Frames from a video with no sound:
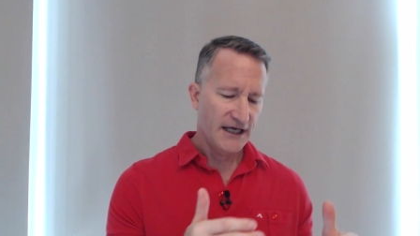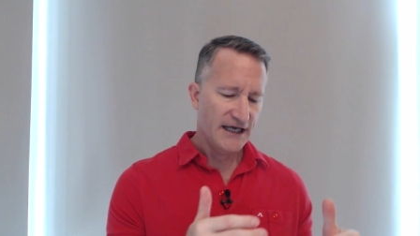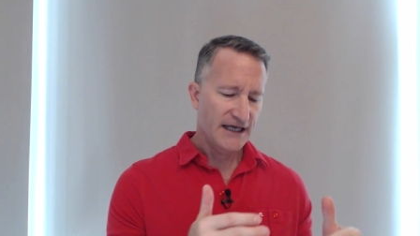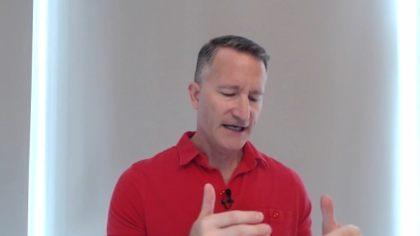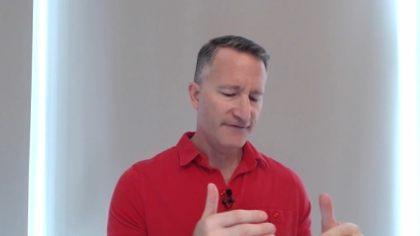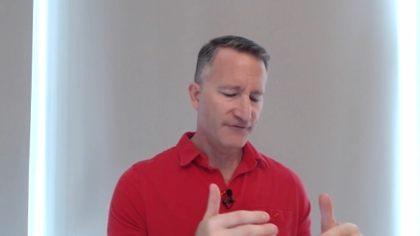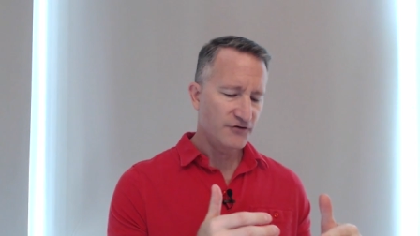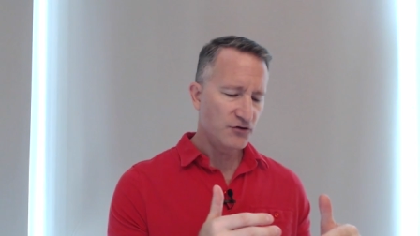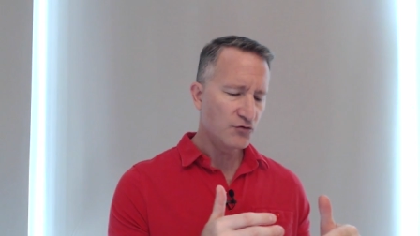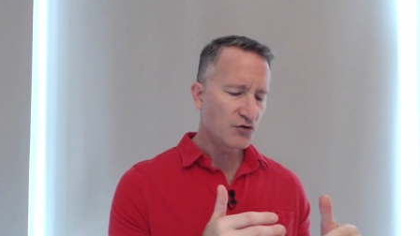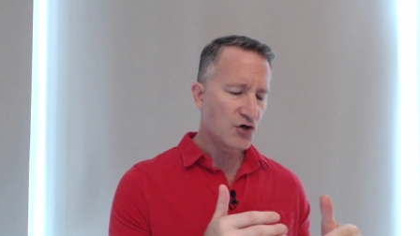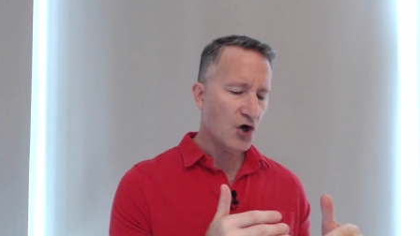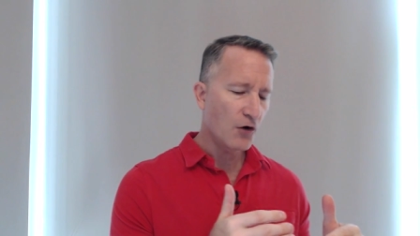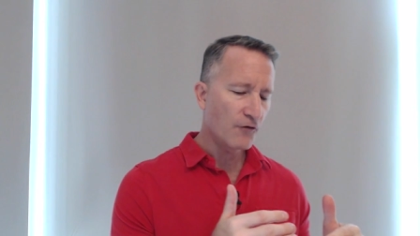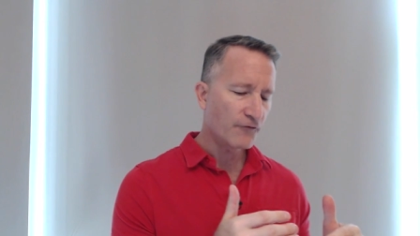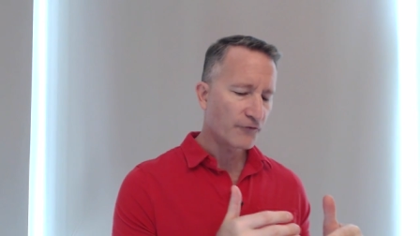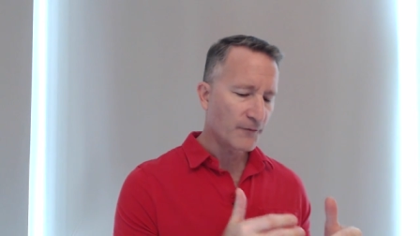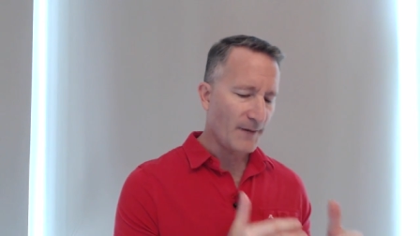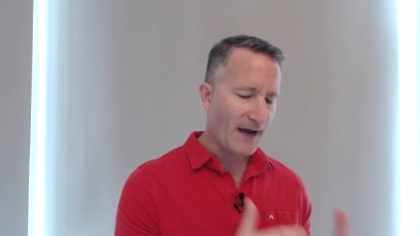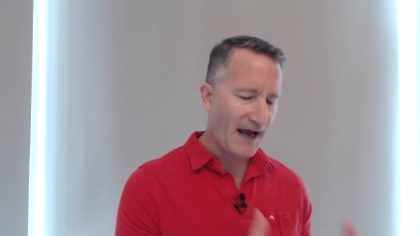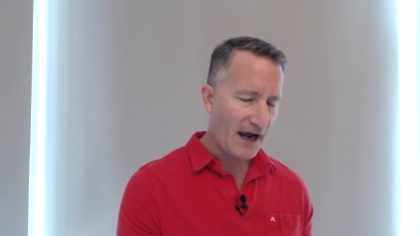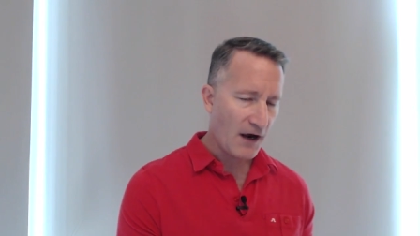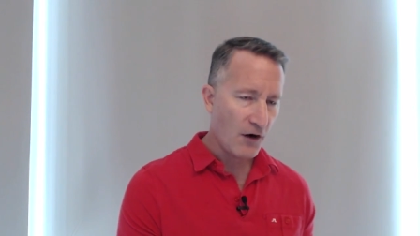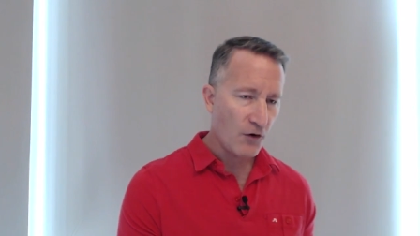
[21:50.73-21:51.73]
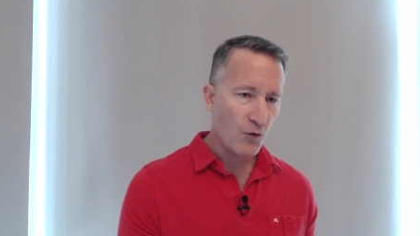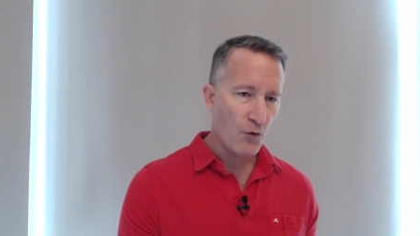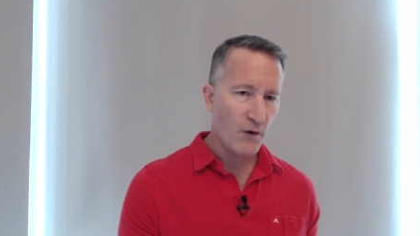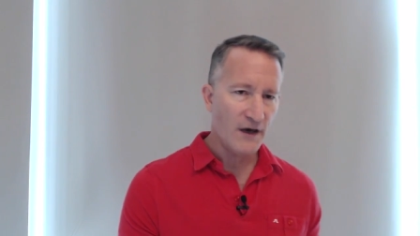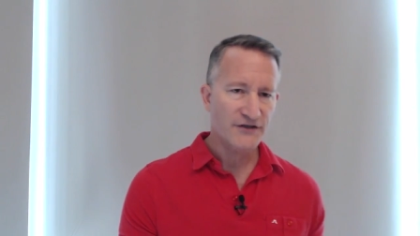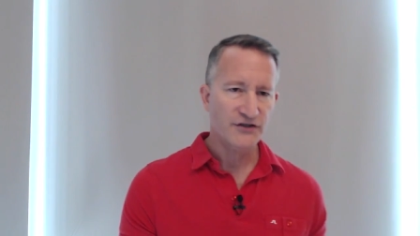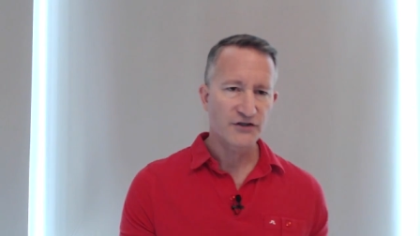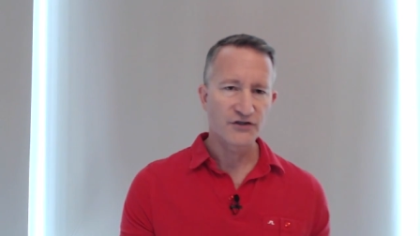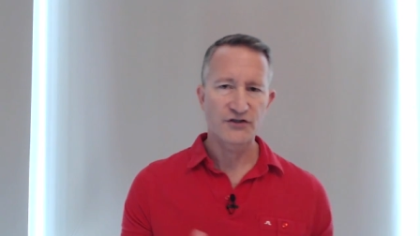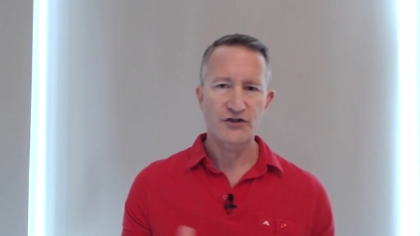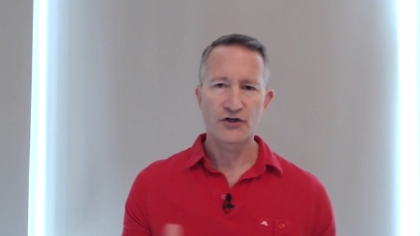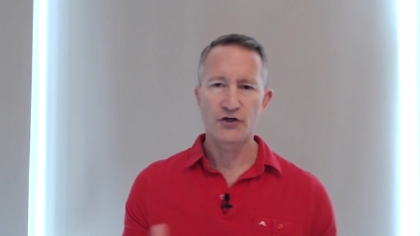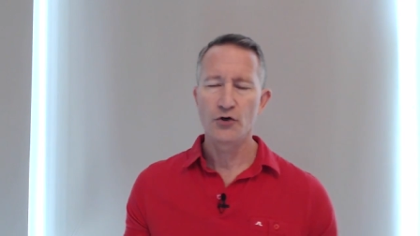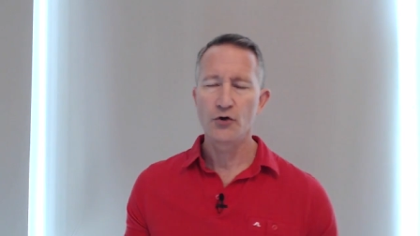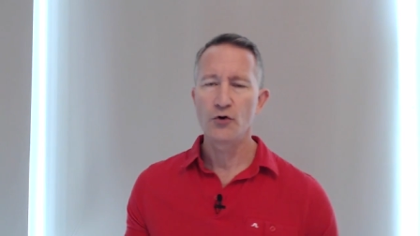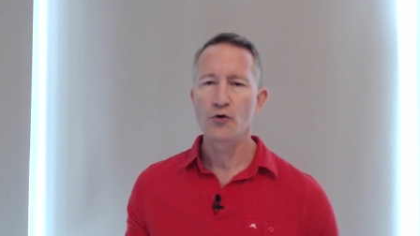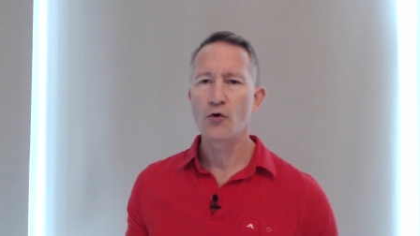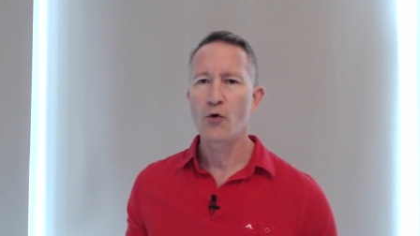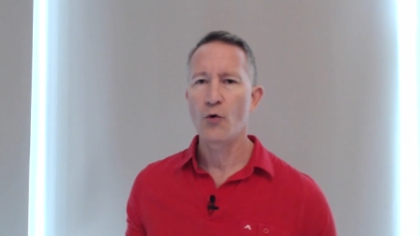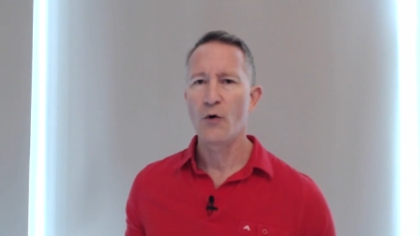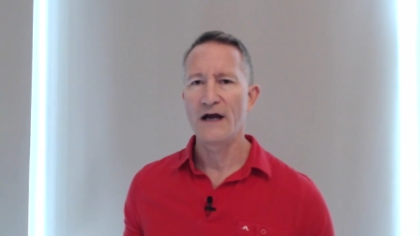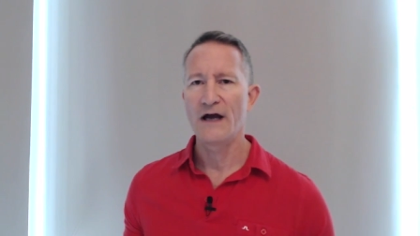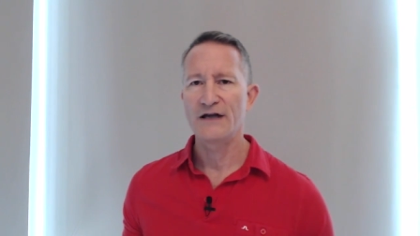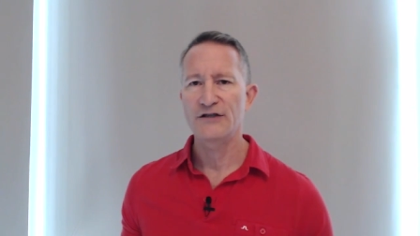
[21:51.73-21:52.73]
If you go from how questions to
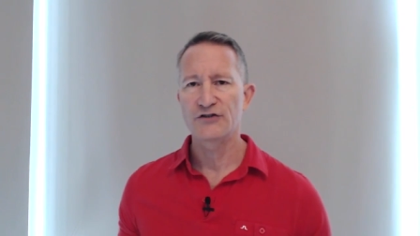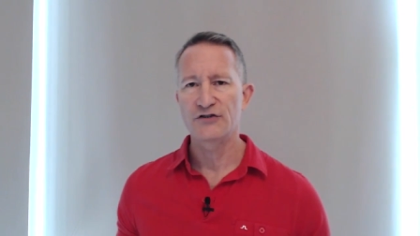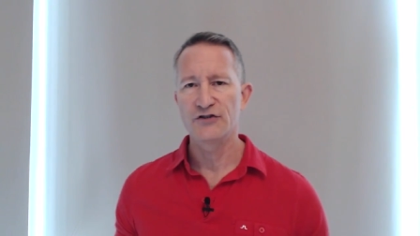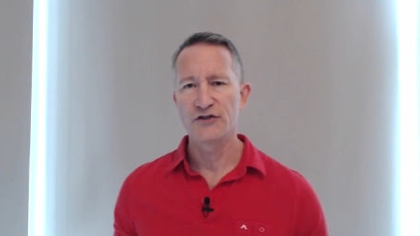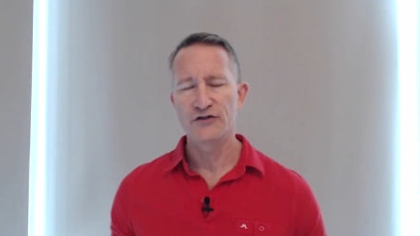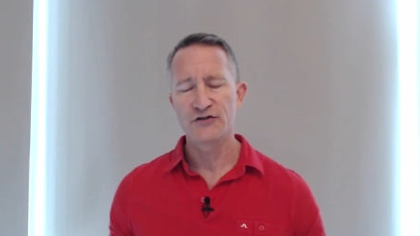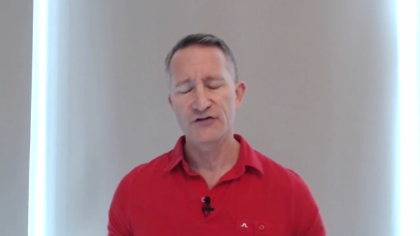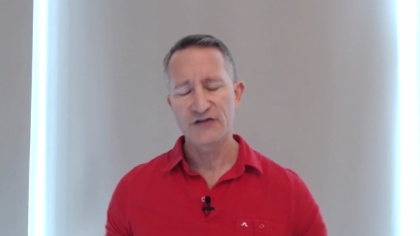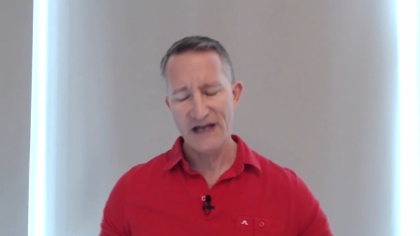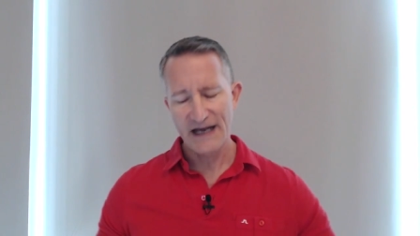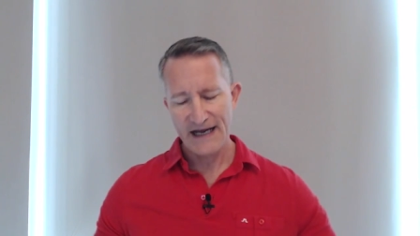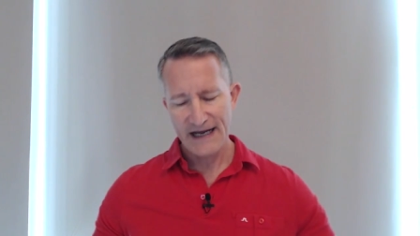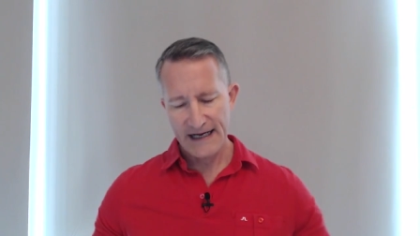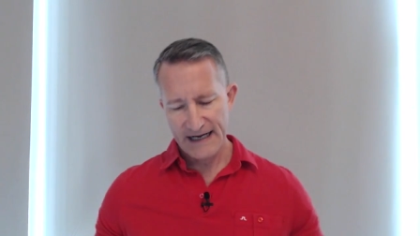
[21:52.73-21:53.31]
who questions,